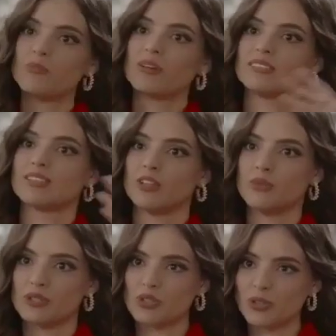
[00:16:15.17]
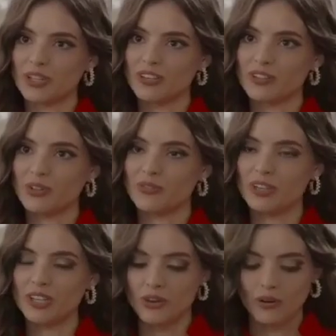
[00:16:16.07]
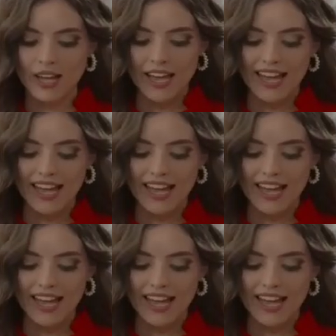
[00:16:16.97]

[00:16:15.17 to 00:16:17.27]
movements that you were doing on your video,